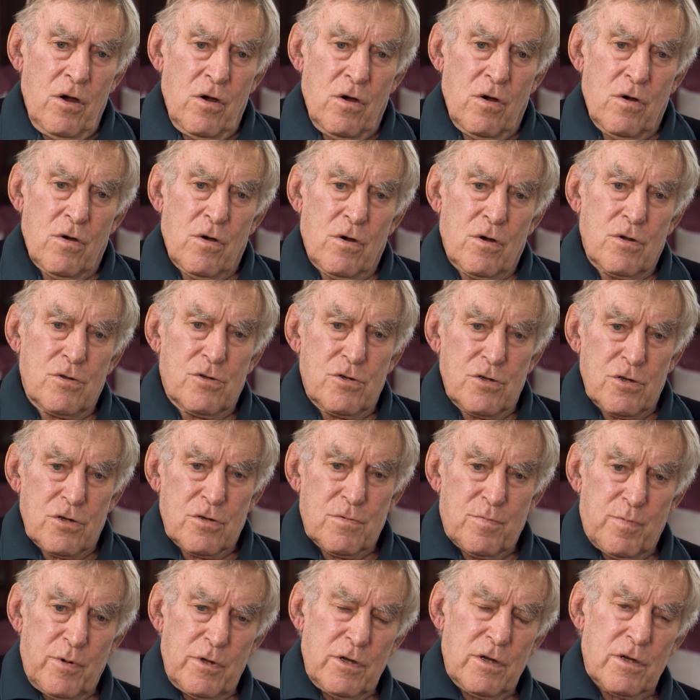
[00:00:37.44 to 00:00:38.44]
Oh,
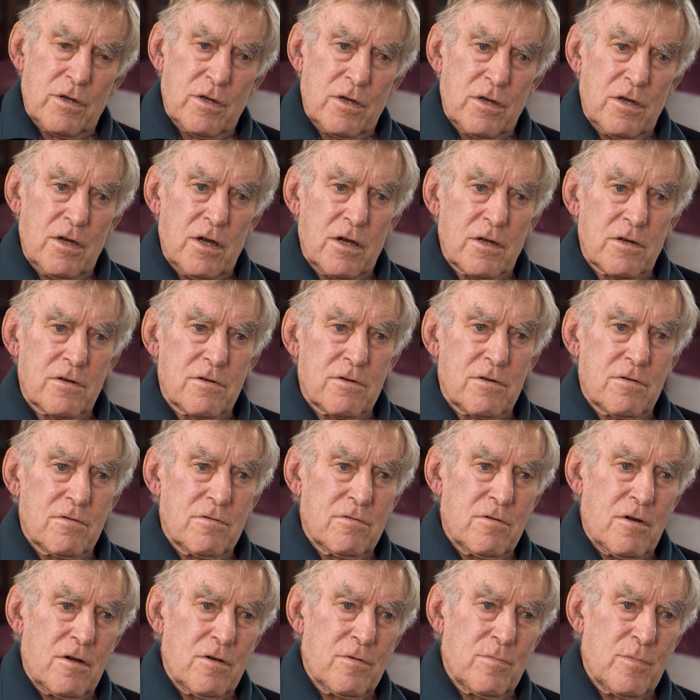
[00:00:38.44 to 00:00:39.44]
just being a
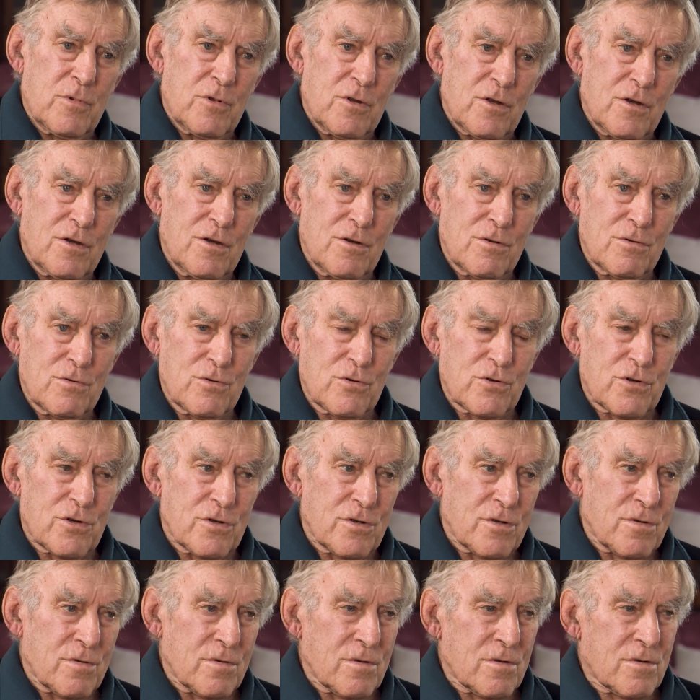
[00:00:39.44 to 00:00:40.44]
youngster roaming the hills
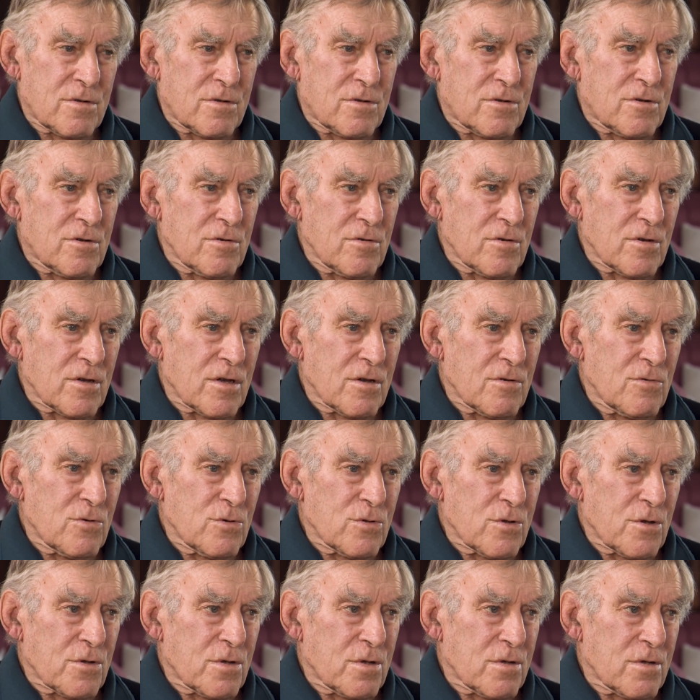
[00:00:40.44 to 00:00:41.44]
and doing
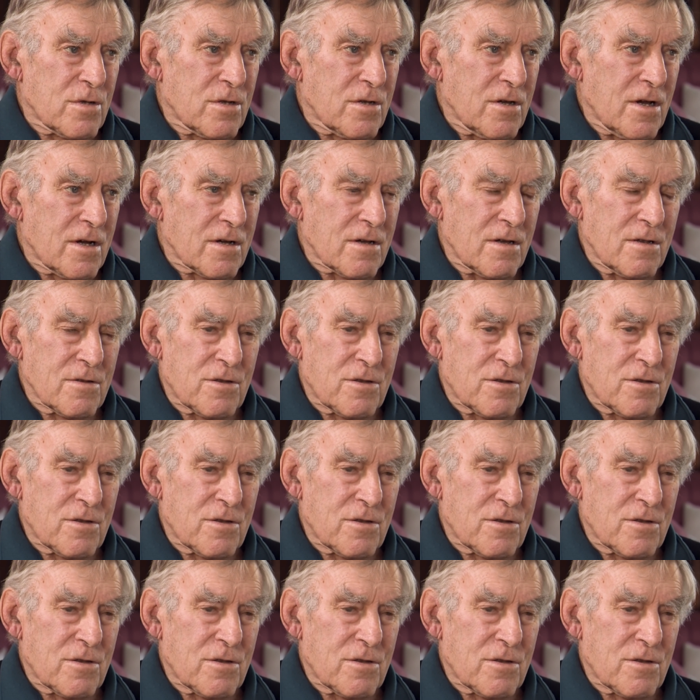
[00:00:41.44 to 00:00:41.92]
all the young,